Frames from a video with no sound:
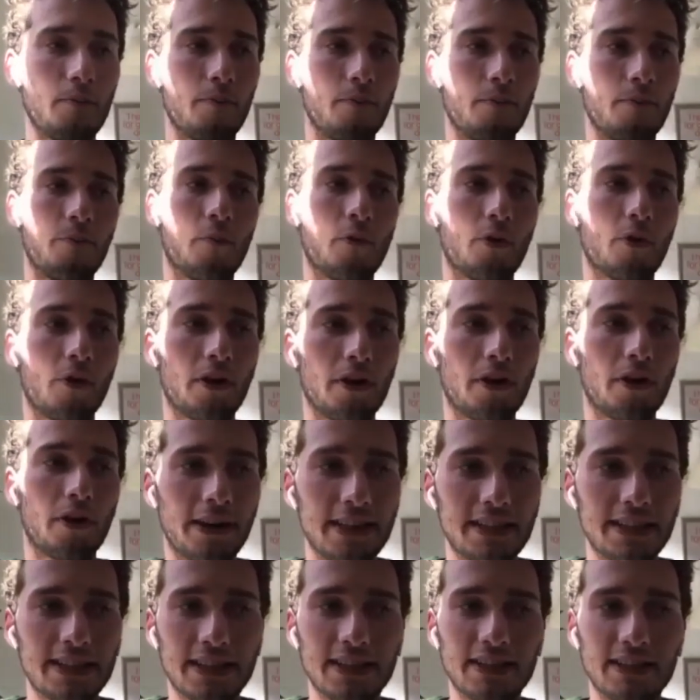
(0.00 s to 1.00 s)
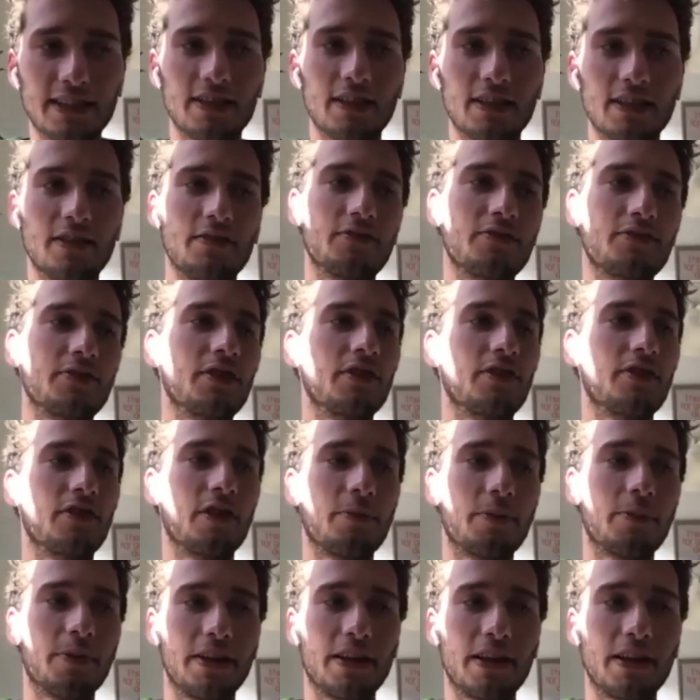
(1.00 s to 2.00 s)
More racist stuff showed up
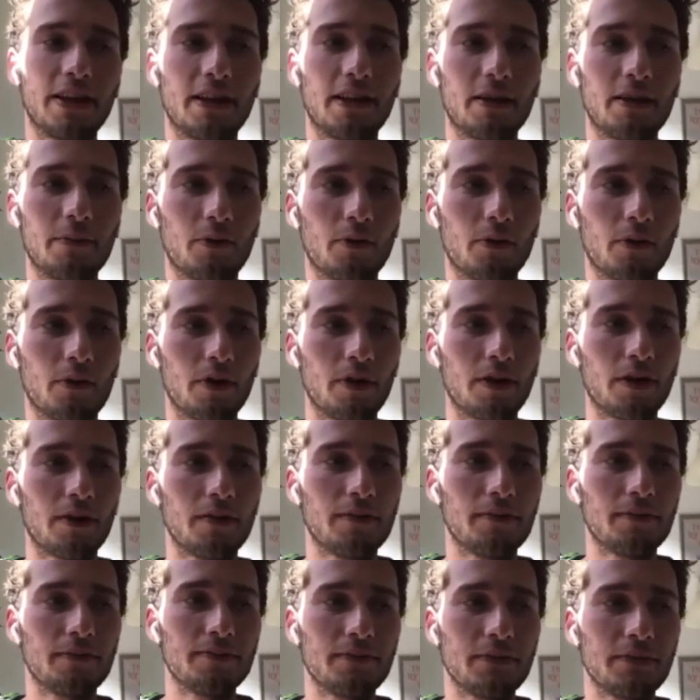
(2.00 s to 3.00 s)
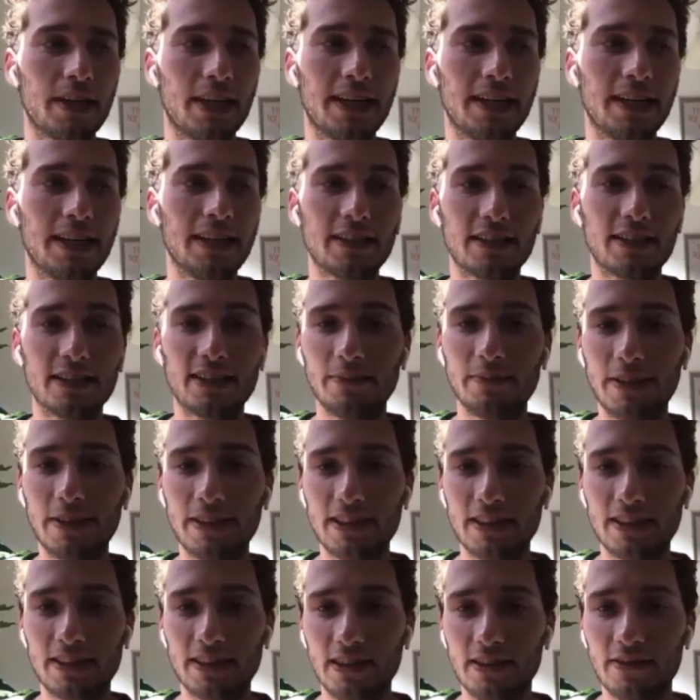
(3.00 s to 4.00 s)
in there, more
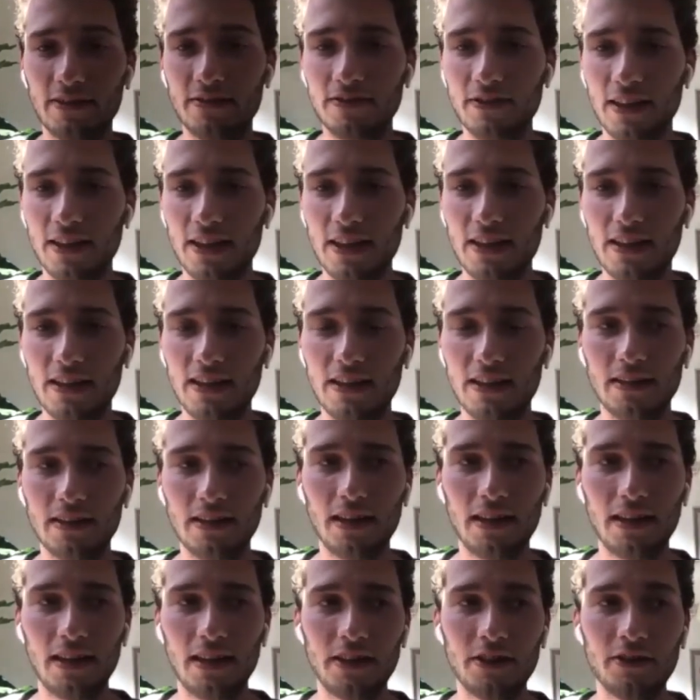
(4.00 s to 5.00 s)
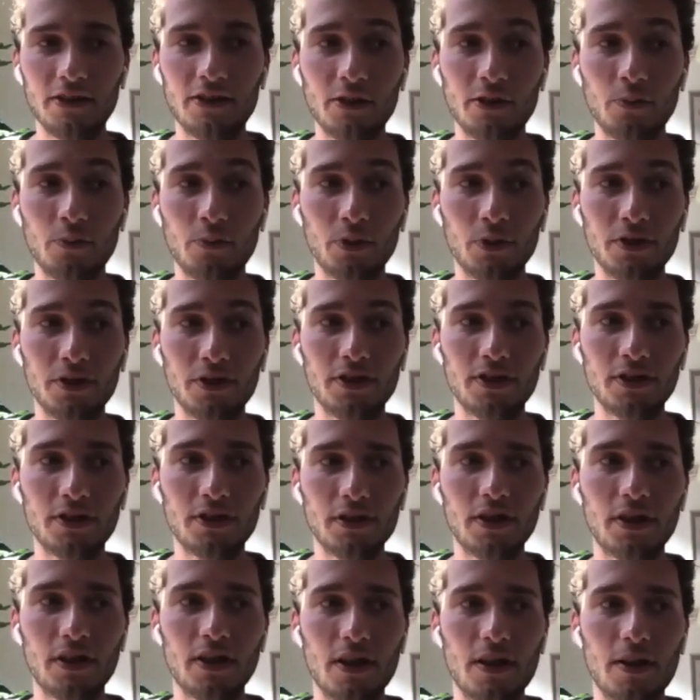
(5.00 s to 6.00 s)
anti-Semitic stuff, and YouTube was
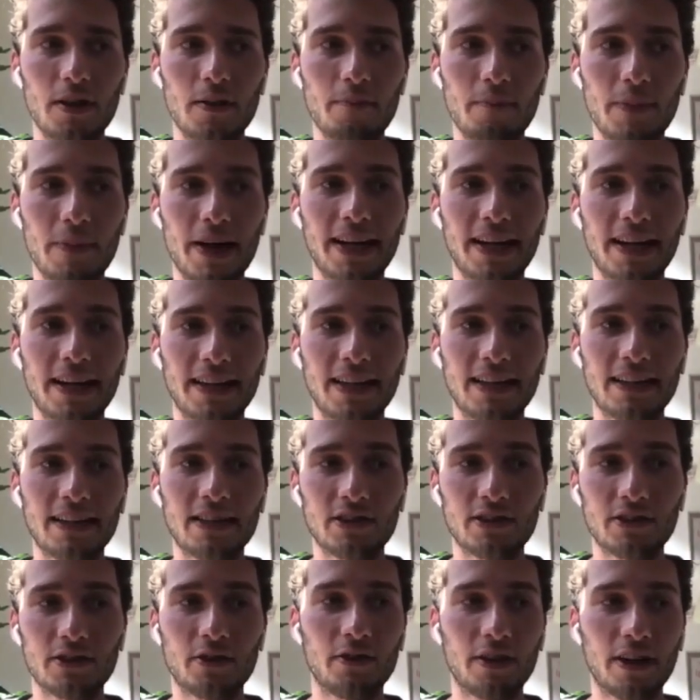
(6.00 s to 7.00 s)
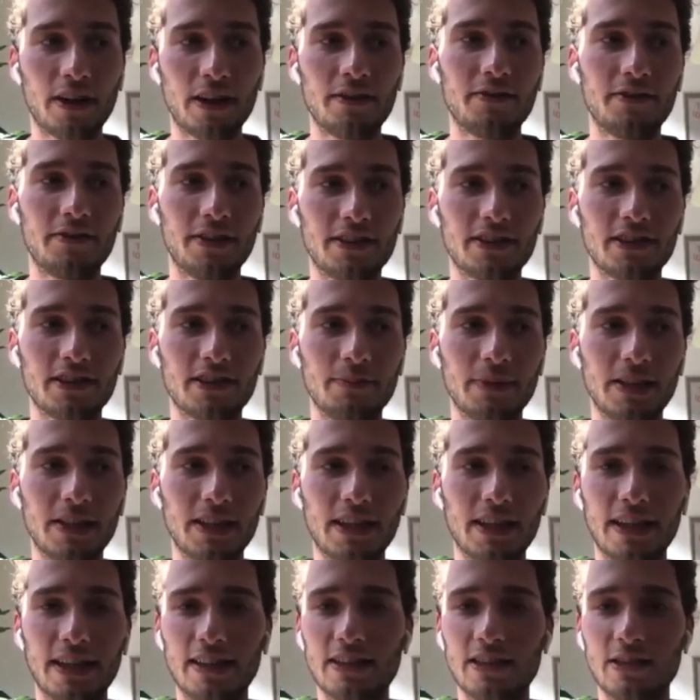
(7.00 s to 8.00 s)
making that stronger every time he
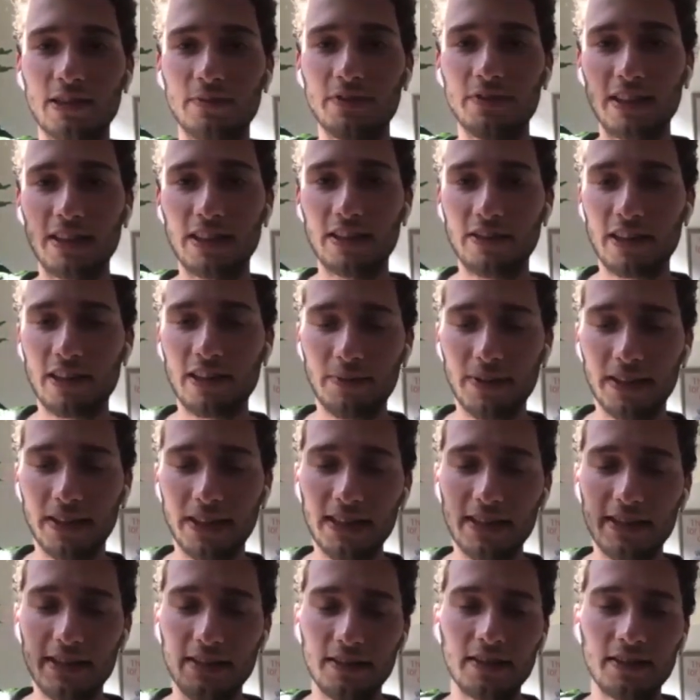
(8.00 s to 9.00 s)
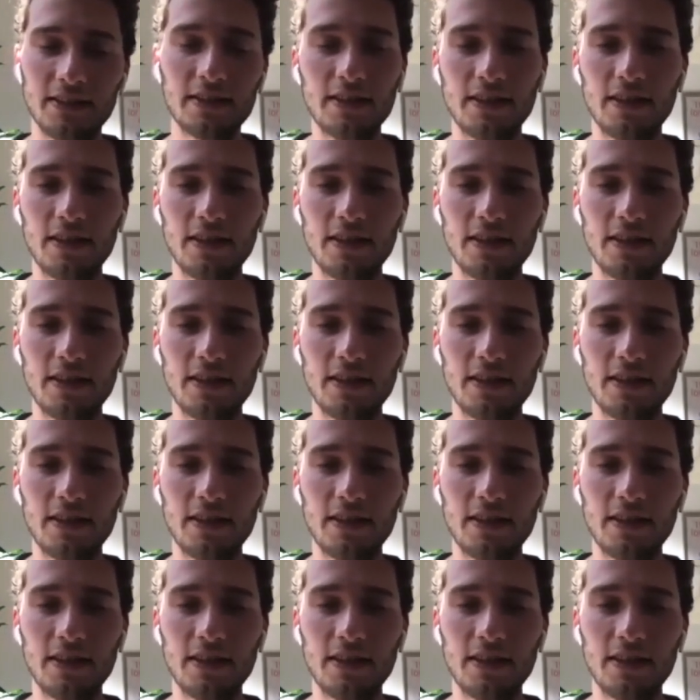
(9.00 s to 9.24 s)
clicked something in the recommendations.